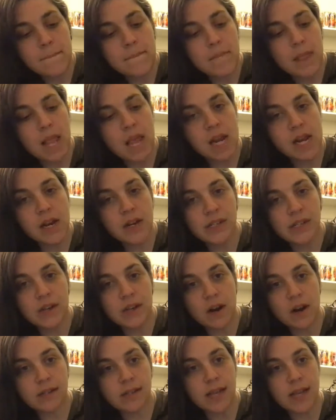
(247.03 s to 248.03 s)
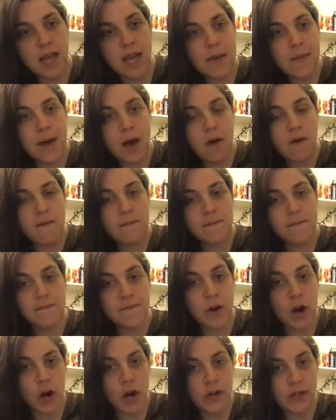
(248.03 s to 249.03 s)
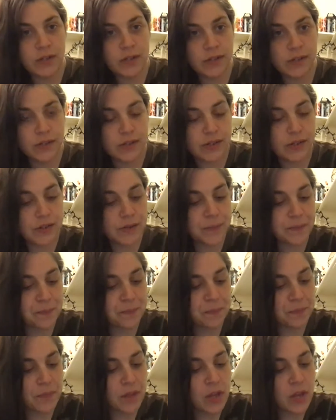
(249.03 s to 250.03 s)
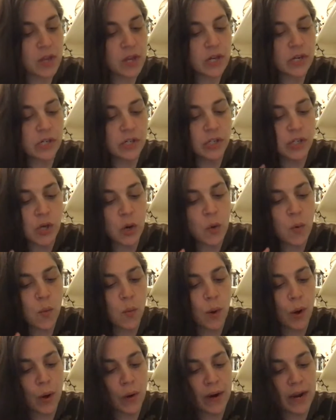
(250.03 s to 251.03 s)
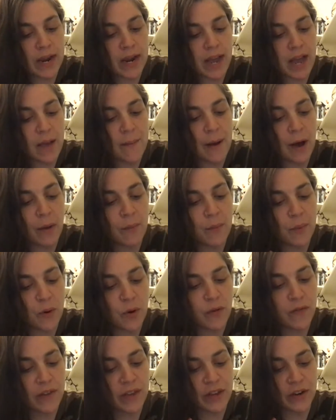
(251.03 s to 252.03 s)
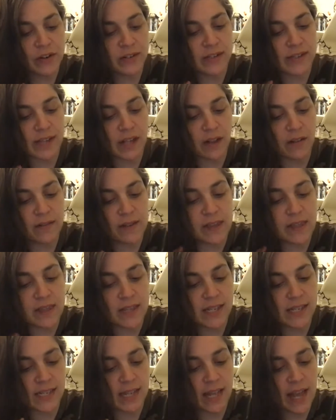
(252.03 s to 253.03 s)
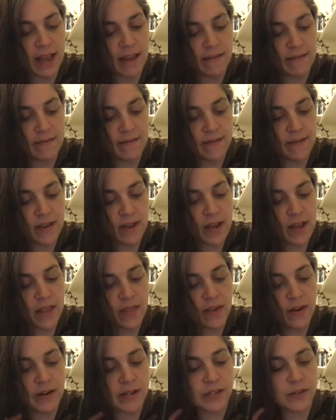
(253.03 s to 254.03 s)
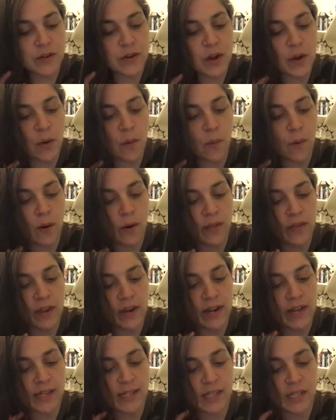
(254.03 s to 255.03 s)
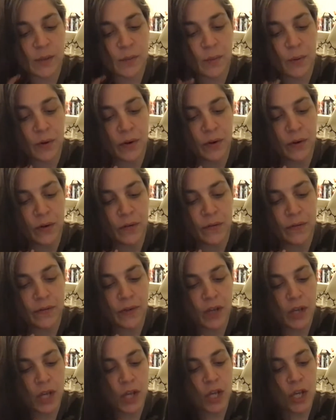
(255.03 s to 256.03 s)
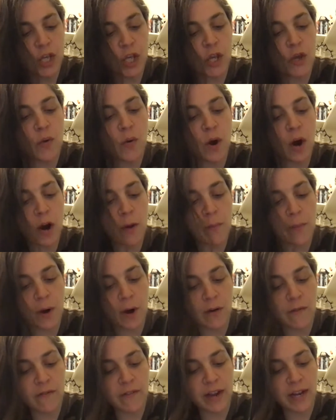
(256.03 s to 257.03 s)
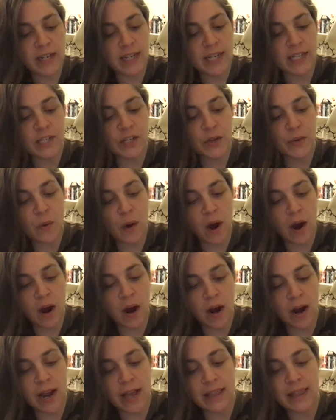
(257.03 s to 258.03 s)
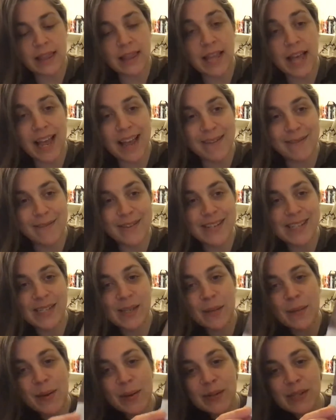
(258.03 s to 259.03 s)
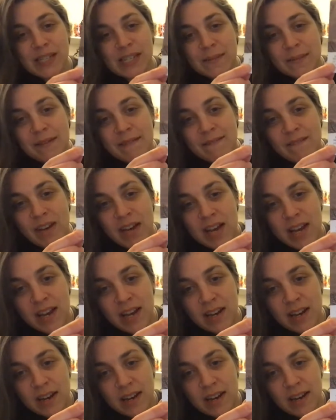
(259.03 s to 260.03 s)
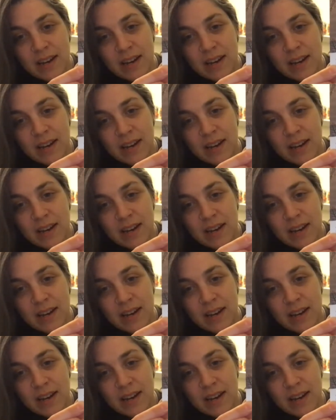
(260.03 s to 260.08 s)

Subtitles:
And here's the cards that came out. First, don't worry about proving yourself in this life. There is no worthiness to prove. You are perfect as you are, and life is supposed to be fun.